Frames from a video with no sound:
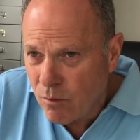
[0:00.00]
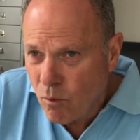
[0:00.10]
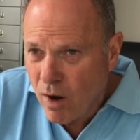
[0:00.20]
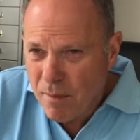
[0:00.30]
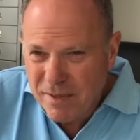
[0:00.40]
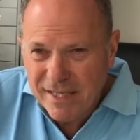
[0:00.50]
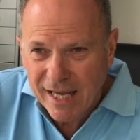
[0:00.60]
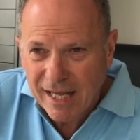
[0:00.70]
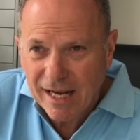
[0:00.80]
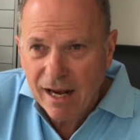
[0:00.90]
what I
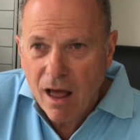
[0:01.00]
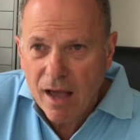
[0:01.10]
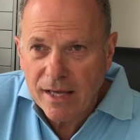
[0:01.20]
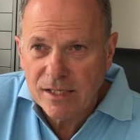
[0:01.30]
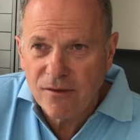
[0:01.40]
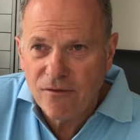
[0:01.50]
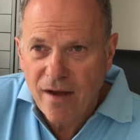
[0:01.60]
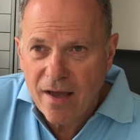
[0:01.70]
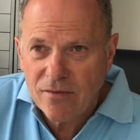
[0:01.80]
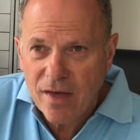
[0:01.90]
particularly like is the
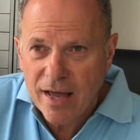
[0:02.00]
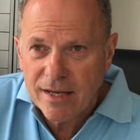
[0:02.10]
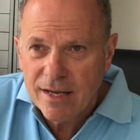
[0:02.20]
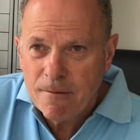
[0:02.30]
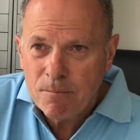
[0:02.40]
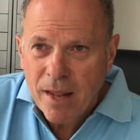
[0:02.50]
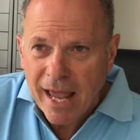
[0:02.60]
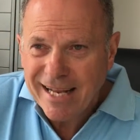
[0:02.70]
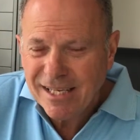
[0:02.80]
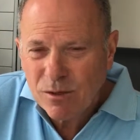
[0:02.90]
fact that
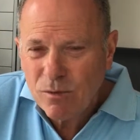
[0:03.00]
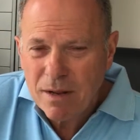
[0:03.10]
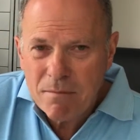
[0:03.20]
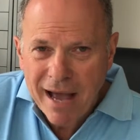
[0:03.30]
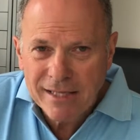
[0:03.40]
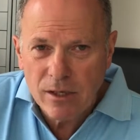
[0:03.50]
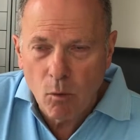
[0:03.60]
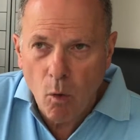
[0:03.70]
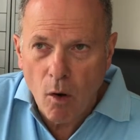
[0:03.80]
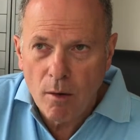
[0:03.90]
it doesn't really matter
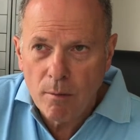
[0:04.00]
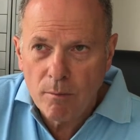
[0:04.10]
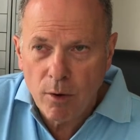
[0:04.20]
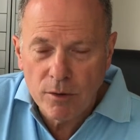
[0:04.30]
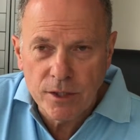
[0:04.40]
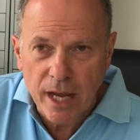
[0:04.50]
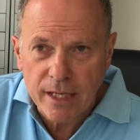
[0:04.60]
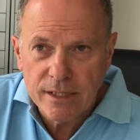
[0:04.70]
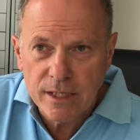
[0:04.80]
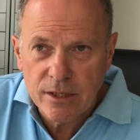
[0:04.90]
what
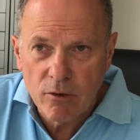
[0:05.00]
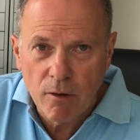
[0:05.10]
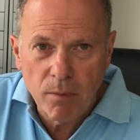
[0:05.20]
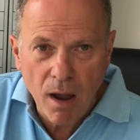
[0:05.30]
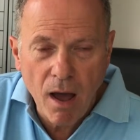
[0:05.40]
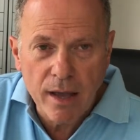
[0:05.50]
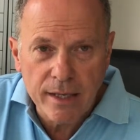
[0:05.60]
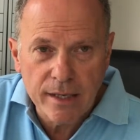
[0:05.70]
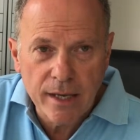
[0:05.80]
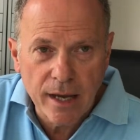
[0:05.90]
project you're
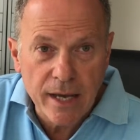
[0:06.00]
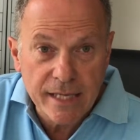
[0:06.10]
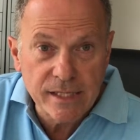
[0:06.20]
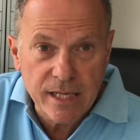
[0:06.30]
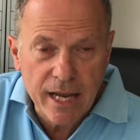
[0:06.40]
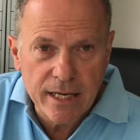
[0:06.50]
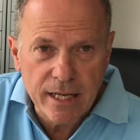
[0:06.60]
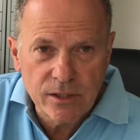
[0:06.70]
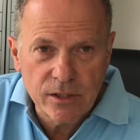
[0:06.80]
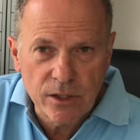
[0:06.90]
applying his
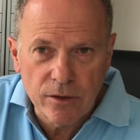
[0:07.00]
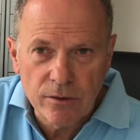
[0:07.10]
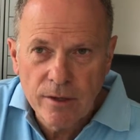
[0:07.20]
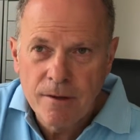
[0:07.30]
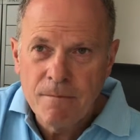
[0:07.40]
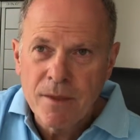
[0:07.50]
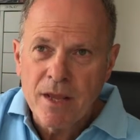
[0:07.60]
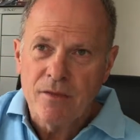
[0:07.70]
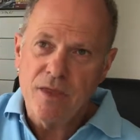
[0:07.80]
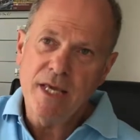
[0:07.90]
techniques to.
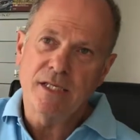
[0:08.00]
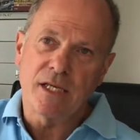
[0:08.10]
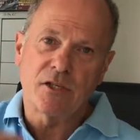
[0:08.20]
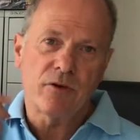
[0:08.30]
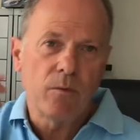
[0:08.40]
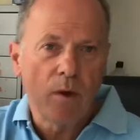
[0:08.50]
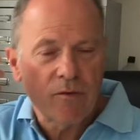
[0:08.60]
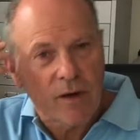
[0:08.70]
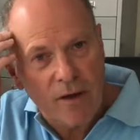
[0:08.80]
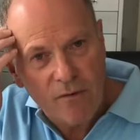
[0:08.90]
These extreme
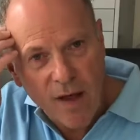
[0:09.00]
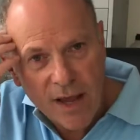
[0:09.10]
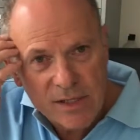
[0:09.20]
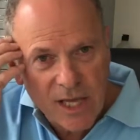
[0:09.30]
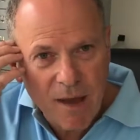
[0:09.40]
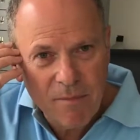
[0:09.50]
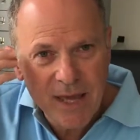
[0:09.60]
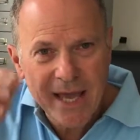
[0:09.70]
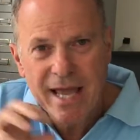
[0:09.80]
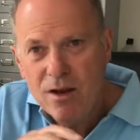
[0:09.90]
weathering effects can
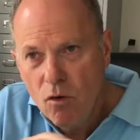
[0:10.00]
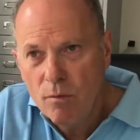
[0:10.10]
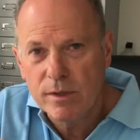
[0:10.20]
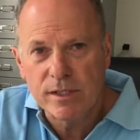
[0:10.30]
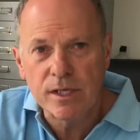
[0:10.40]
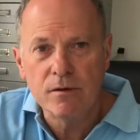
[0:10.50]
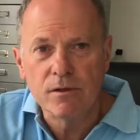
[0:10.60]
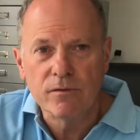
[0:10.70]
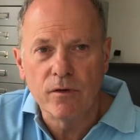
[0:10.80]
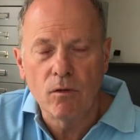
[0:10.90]
be enormously
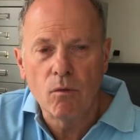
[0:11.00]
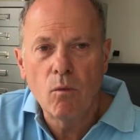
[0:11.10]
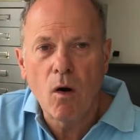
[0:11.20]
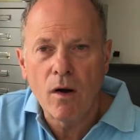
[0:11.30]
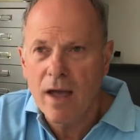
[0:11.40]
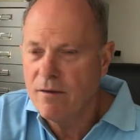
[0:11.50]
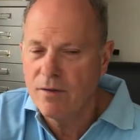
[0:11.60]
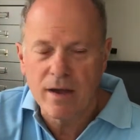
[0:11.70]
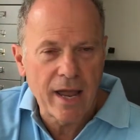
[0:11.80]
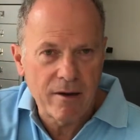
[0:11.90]
useful
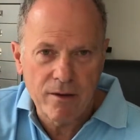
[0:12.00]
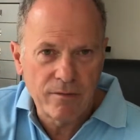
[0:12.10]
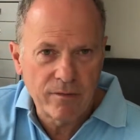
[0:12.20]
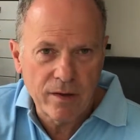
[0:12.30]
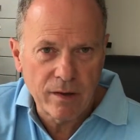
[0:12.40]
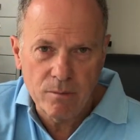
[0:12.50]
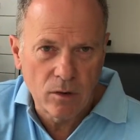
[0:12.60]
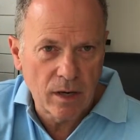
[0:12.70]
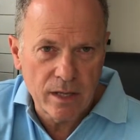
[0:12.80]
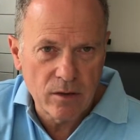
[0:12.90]
whatever area of
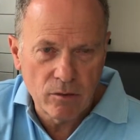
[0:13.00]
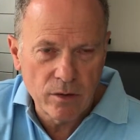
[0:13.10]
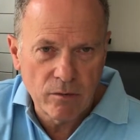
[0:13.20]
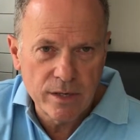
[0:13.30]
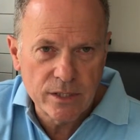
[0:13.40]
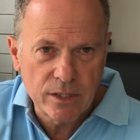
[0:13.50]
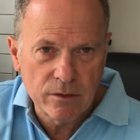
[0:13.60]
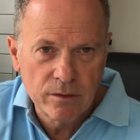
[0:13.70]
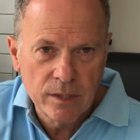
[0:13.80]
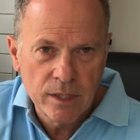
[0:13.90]
modelling you're into.